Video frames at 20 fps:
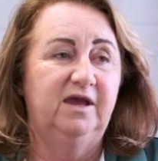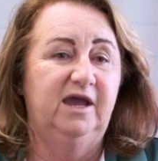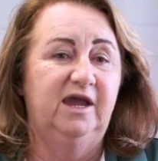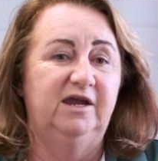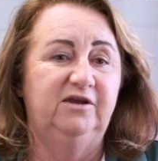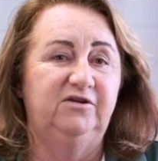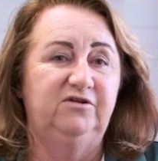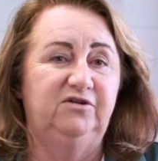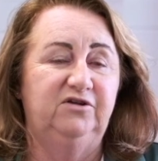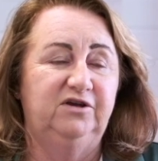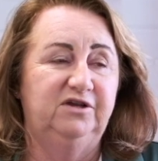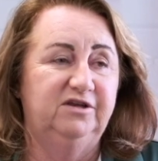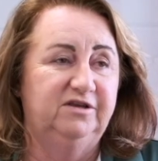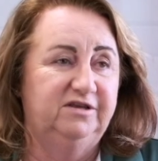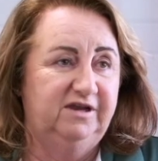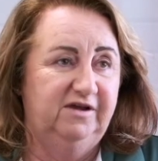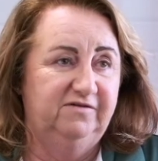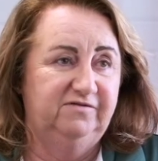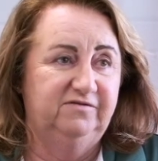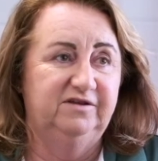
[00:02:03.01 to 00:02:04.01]
And you can
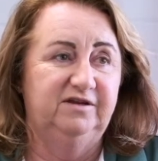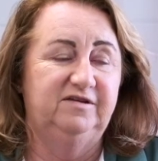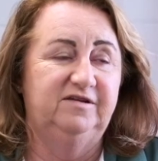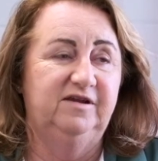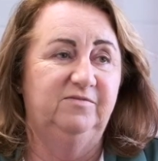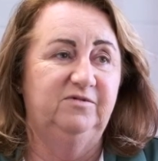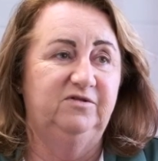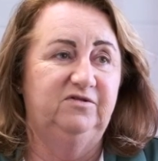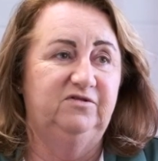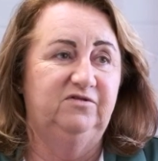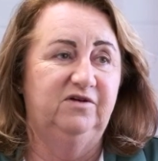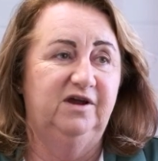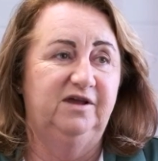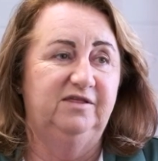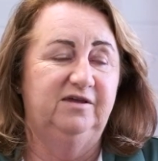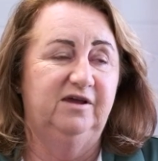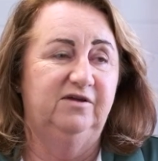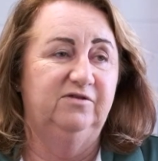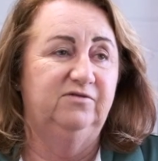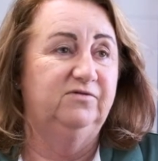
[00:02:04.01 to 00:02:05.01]
definitely
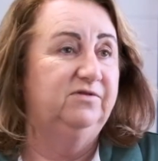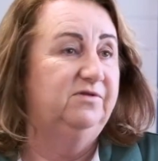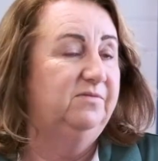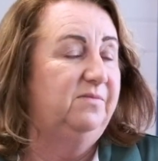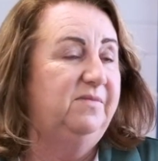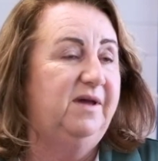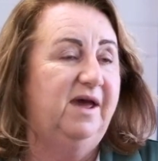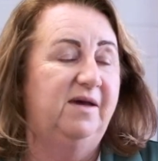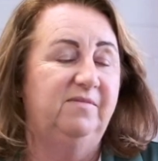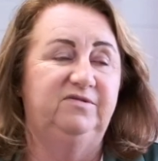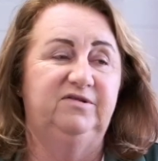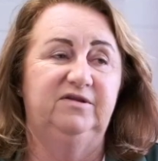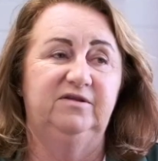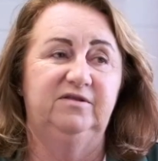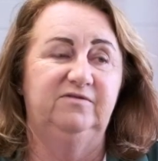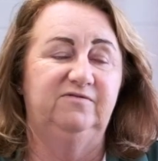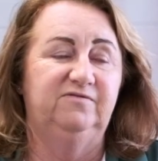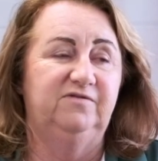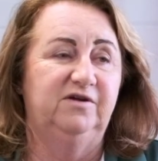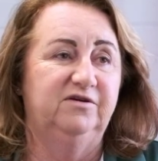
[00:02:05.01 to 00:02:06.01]
demonstrate that through the maps
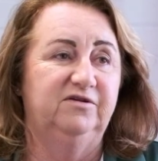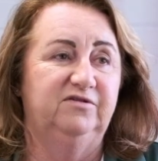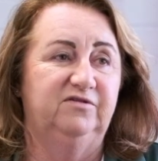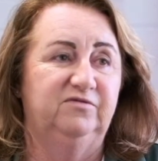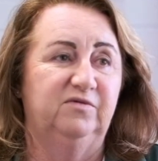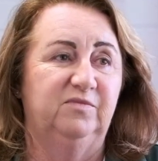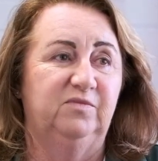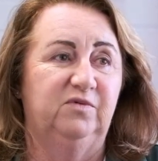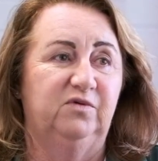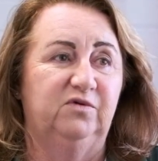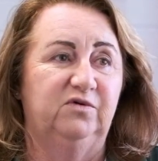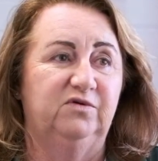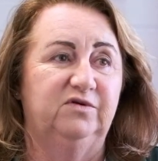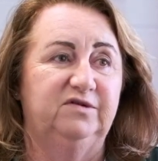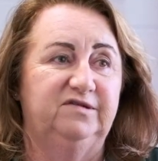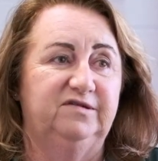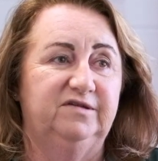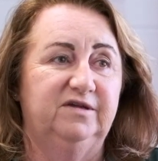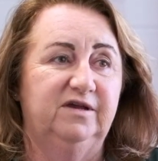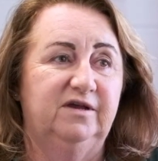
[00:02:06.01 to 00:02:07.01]
and the various
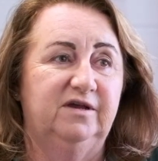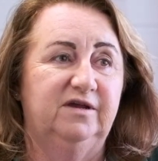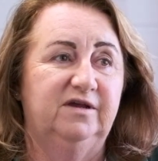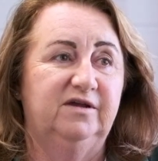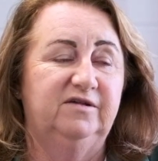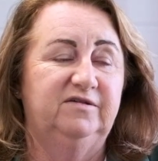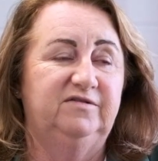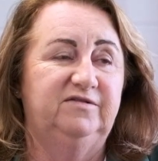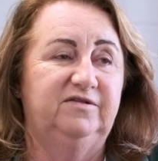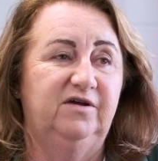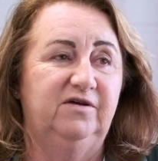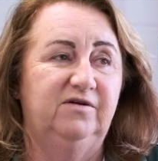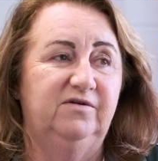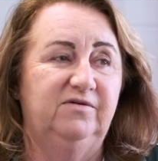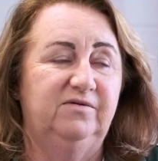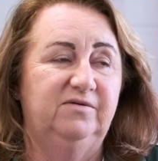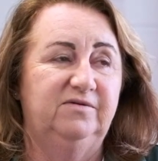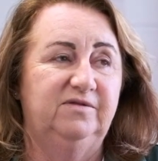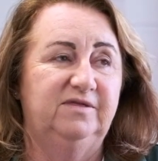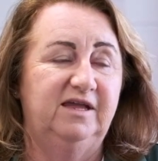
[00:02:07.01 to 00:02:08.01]
reports.
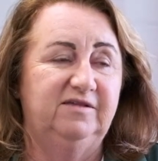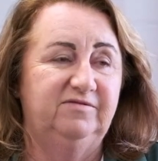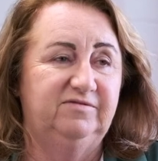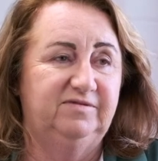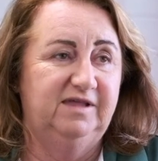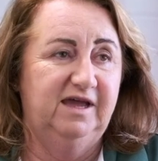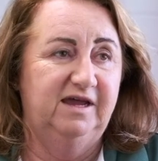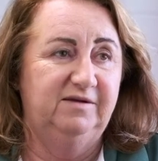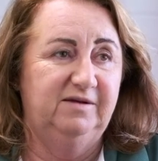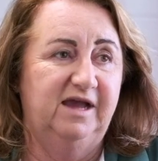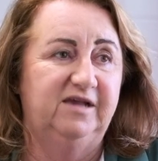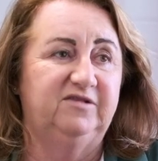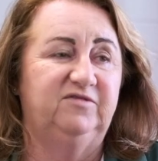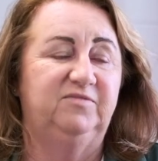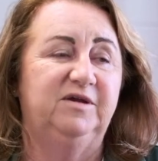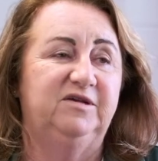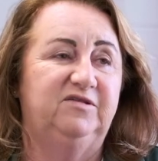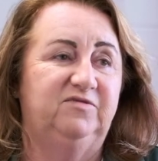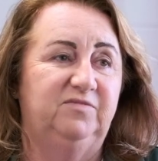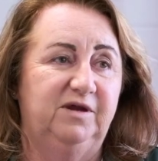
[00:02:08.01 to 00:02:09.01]
So that
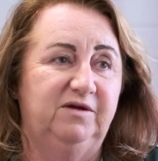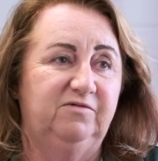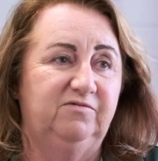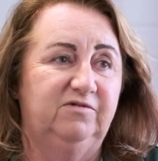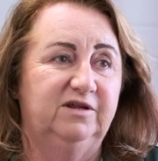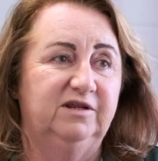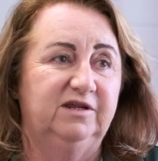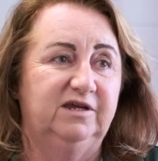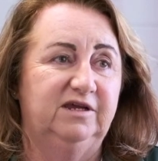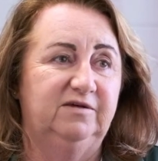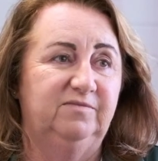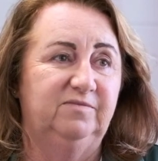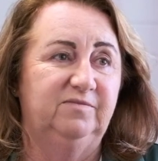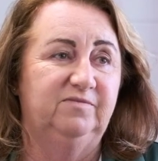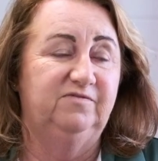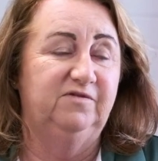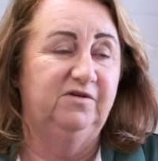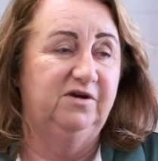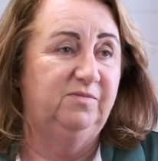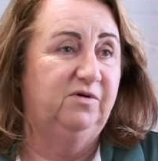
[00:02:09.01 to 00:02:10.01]
aspect's been really
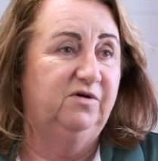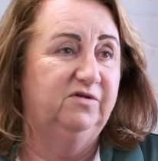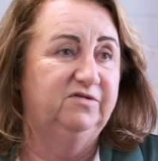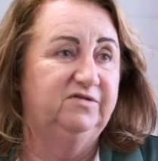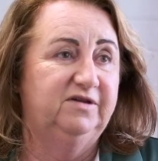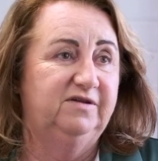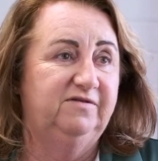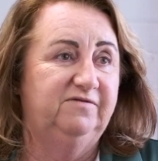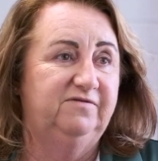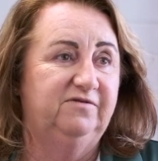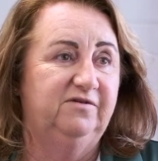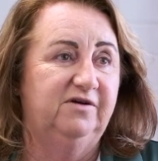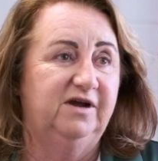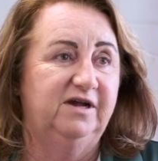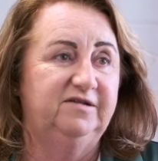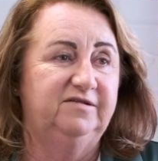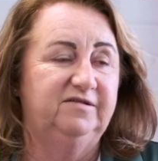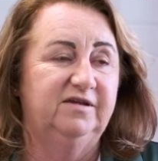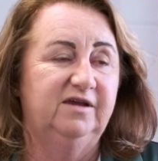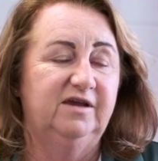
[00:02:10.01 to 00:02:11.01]
very positive for
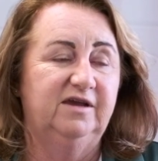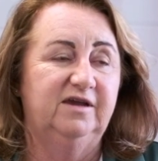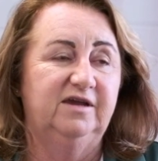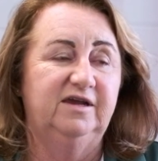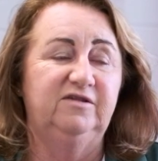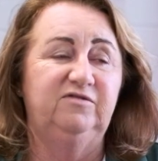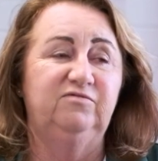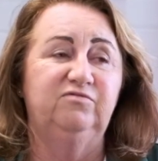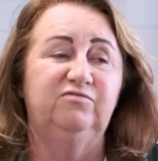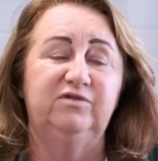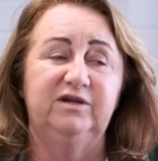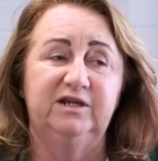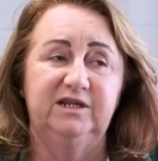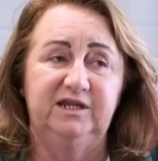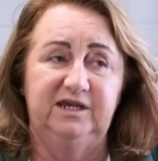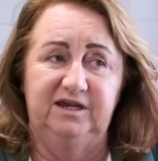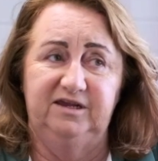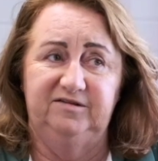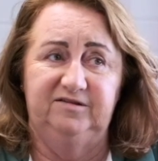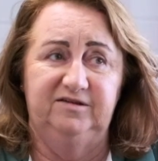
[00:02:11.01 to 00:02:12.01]
us. It's
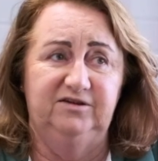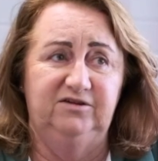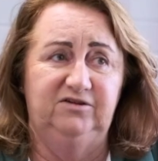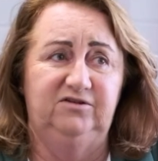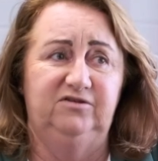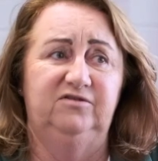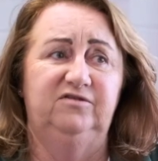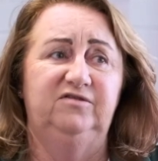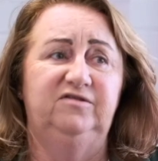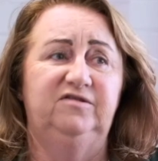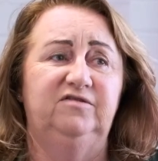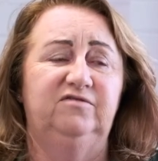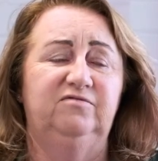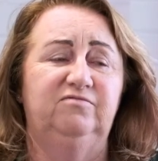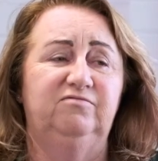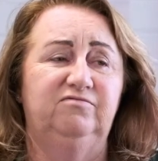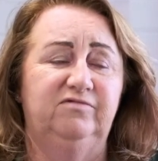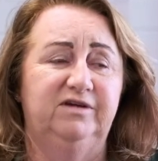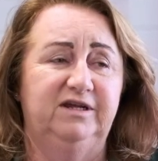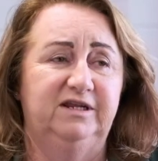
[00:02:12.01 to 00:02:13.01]
really easy to use. It's
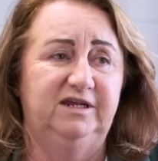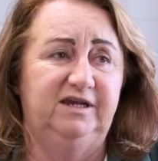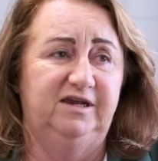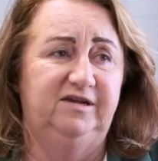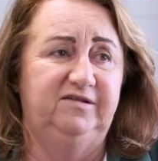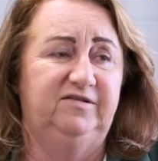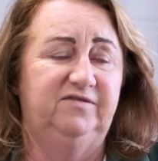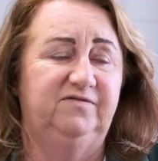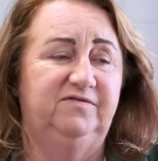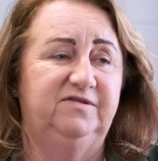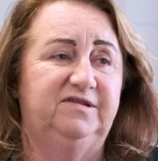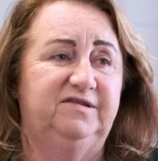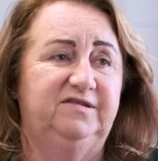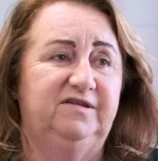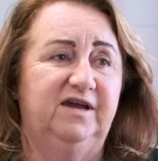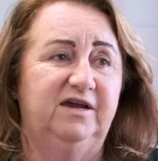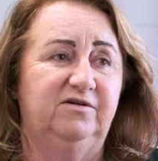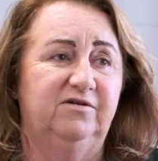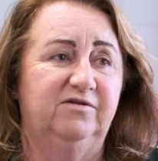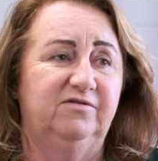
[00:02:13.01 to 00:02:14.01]
really easy for the
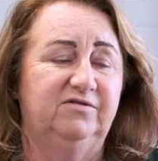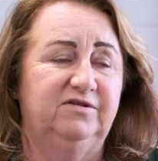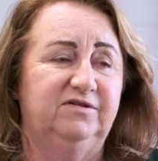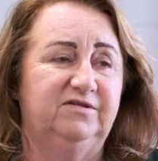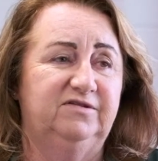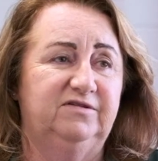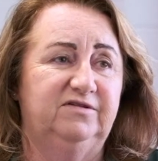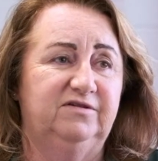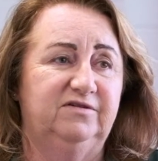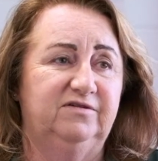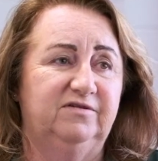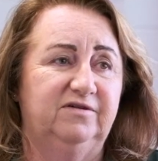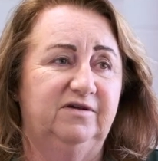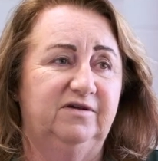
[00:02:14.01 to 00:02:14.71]
stakeholders to